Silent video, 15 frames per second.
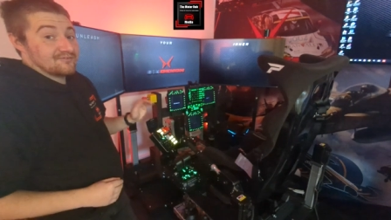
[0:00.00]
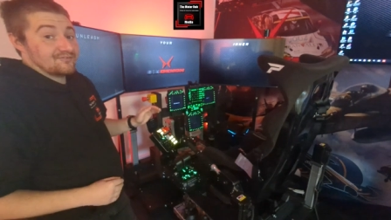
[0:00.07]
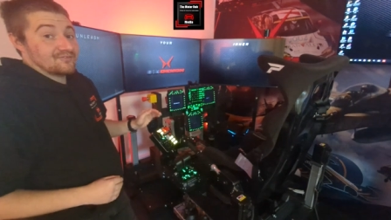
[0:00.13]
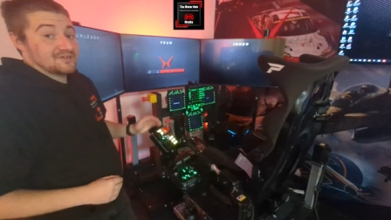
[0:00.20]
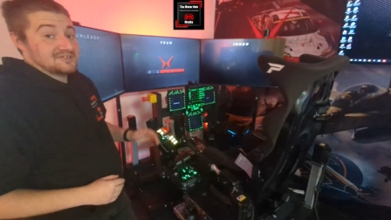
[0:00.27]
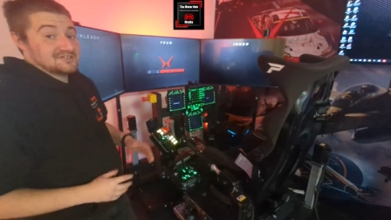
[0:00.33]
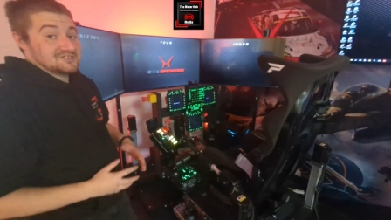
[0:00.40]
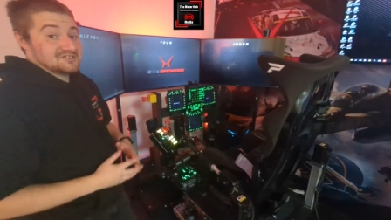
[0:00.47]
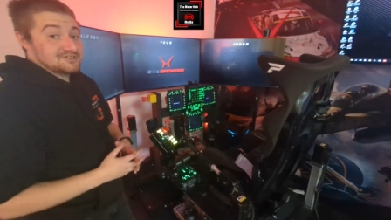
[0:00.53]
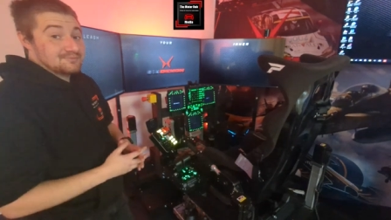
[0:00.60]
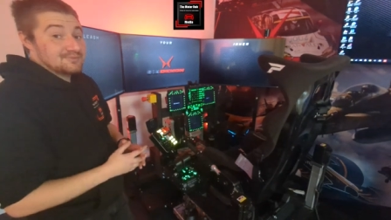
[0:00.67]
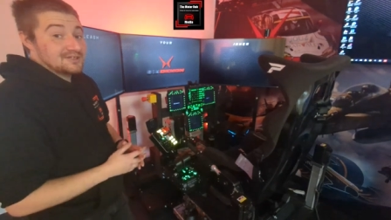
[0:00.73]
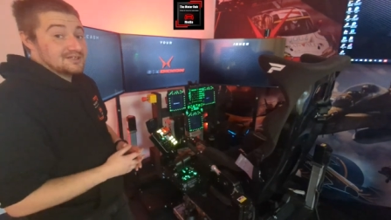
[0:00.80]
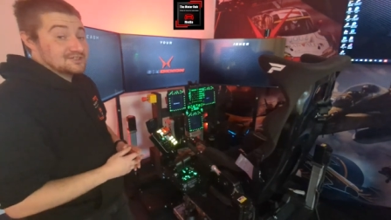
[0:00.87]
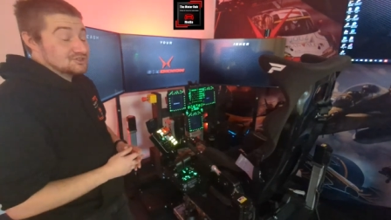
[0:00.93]
the flight
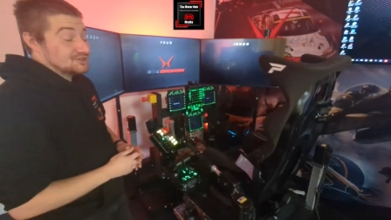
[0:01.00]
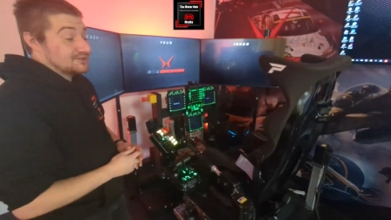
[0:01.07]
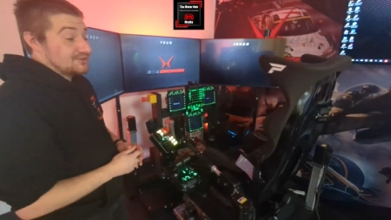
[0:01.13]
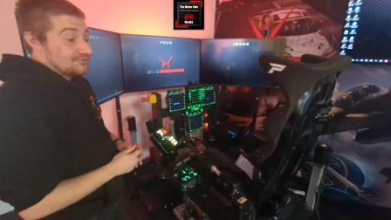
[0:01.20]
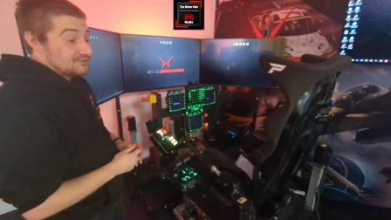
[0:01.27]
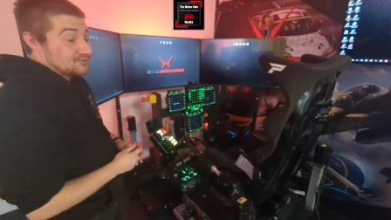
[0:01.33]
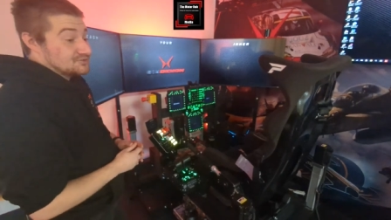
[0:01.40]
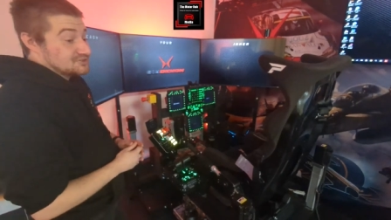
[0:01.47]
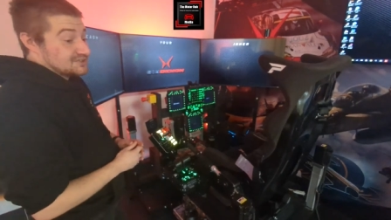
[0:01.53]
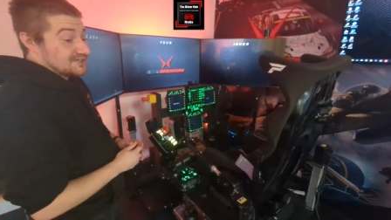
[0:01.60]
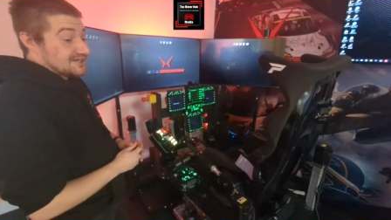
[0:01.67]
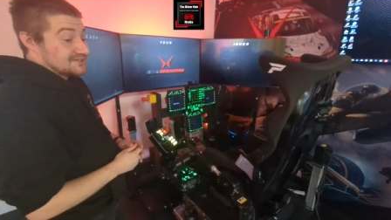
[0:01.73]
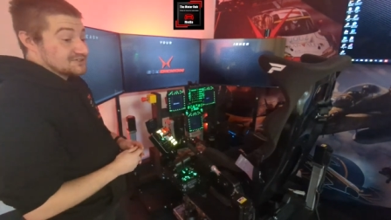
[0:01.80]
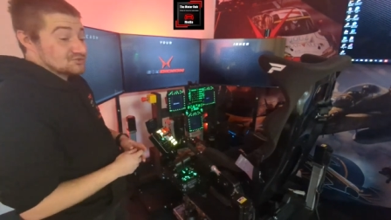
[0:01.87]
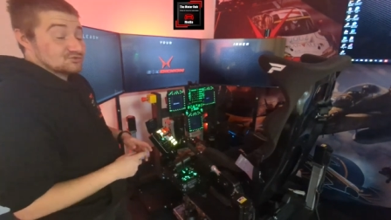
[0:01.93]
simulation
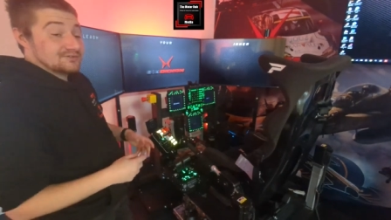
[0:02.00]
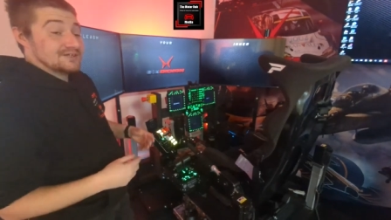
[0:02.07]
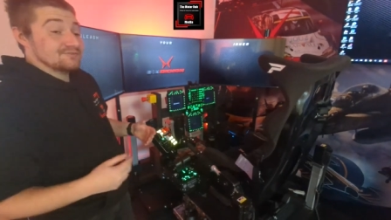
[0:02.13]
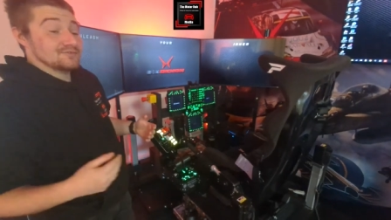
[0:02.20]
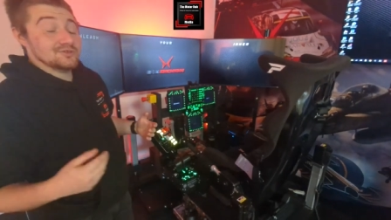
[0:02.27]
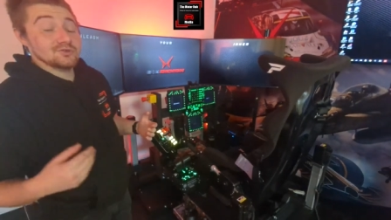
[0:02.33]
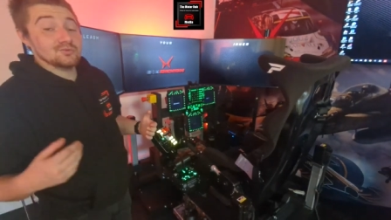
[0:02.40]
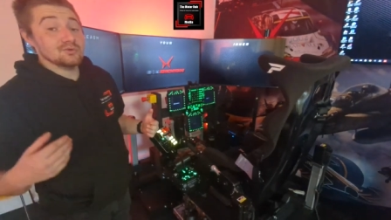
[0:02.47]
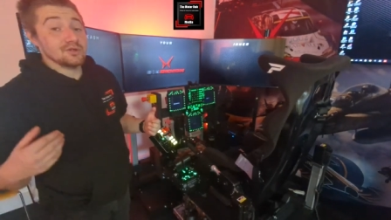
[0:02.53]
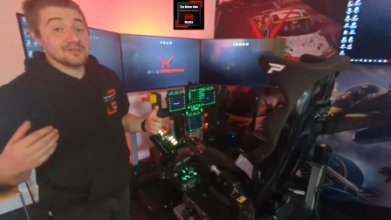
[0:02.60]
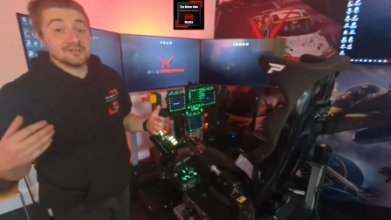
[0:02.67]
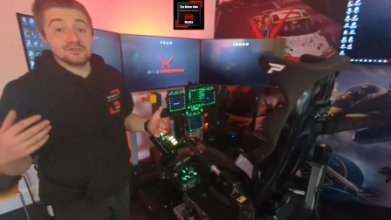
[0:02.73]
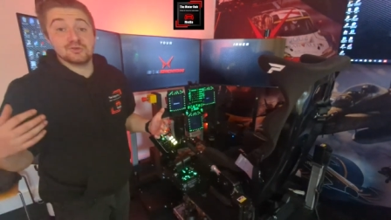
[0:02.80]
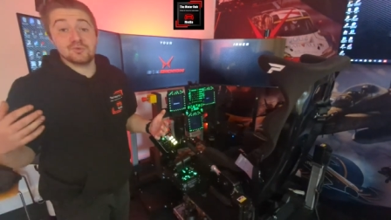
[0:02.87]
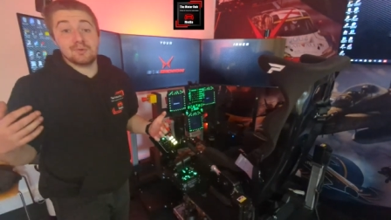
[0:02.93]
enthusiasts, or even you
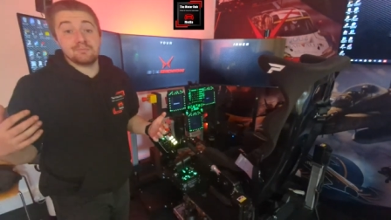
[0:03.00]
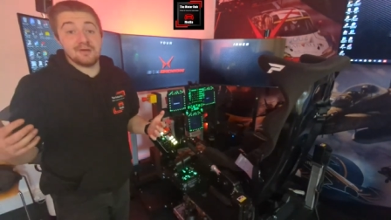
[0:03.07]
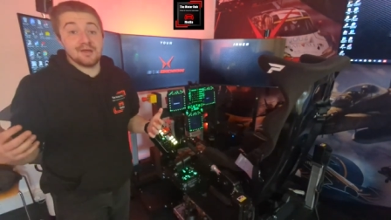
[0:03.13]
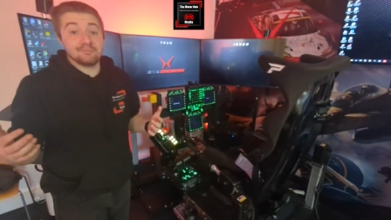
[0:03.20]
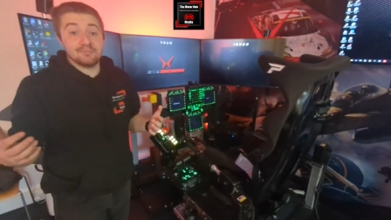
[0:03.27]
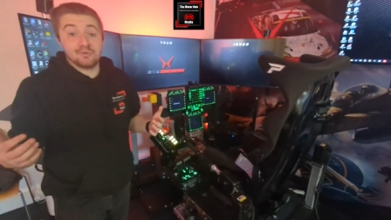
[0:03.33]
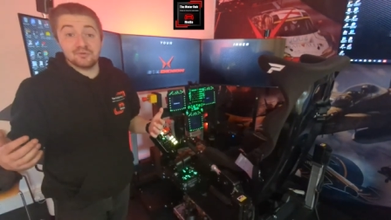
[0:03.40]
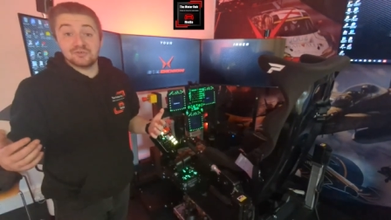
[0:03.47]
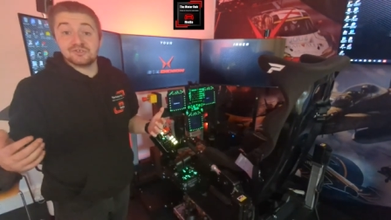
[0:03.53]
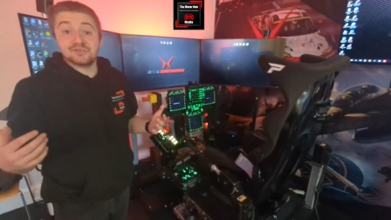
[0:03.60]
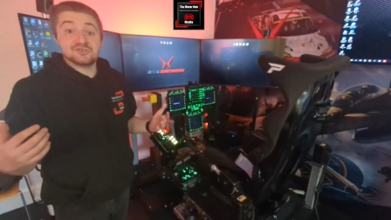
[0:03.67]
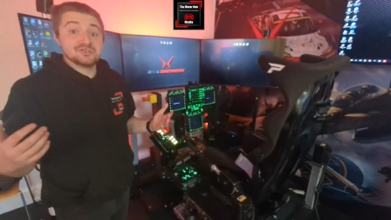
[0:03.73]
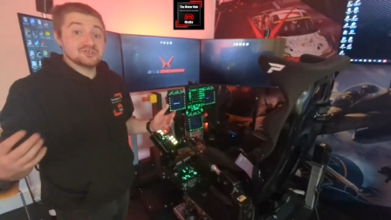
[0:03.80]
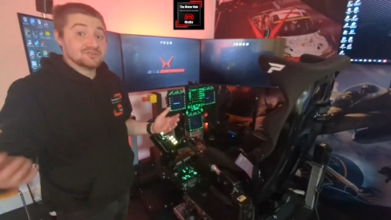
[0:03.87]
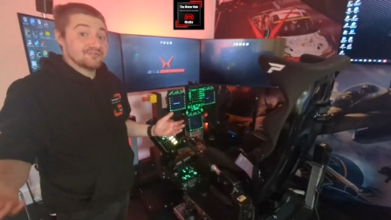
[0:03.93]
like to do a bit of both,
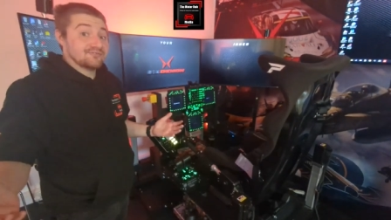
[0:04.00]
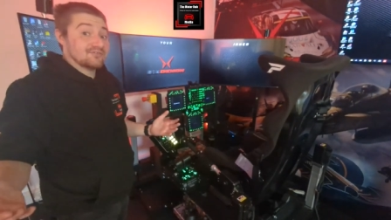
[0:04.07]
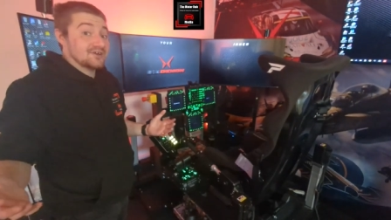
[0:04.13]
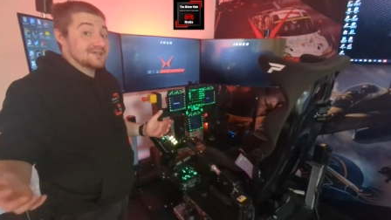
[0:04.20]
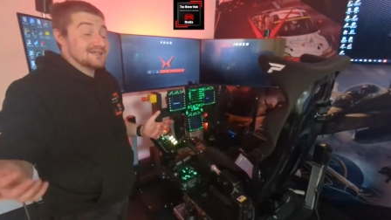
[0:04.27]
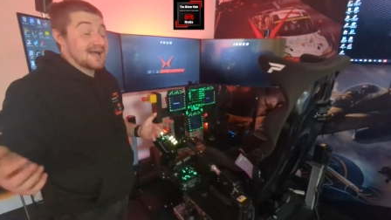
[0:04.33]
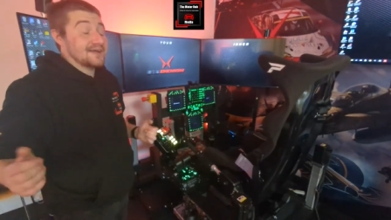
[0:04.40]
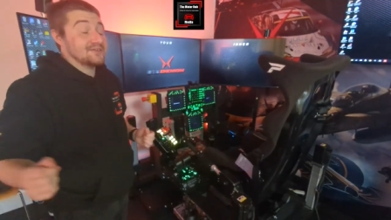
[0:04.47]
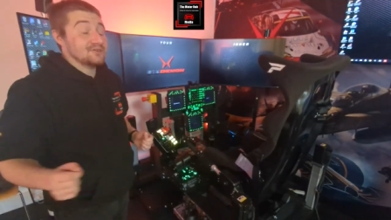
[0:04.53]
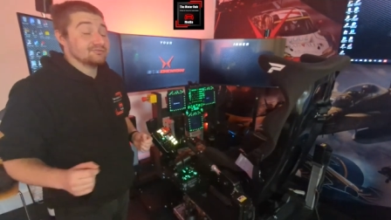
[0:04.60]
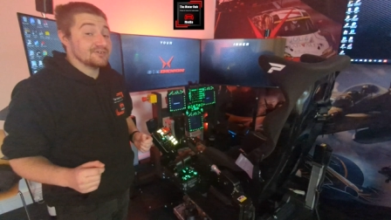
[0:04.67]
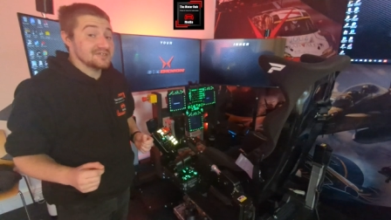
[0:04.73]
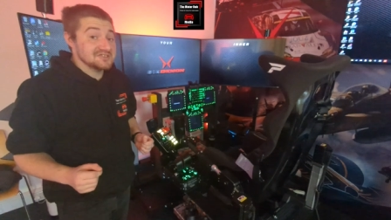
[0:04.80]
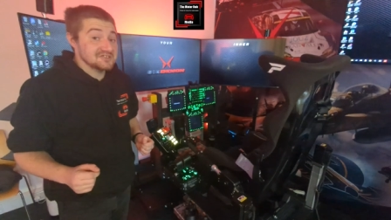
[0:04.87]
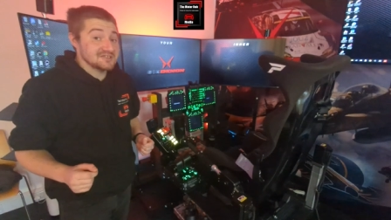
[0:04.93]
such as the flight and
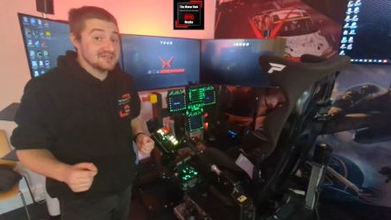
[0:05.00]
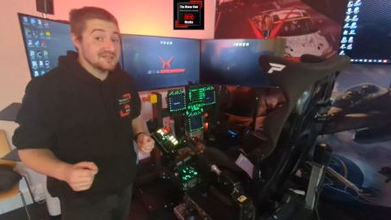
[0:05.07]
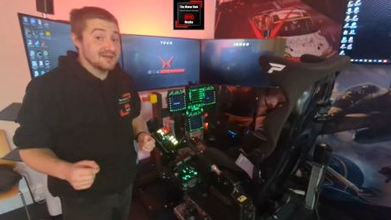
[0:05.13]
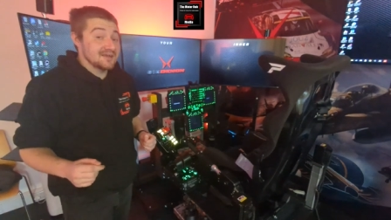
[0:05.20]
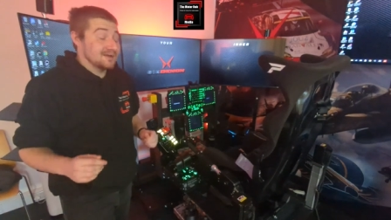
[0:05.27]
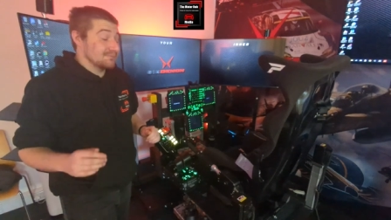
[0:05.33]
the racing.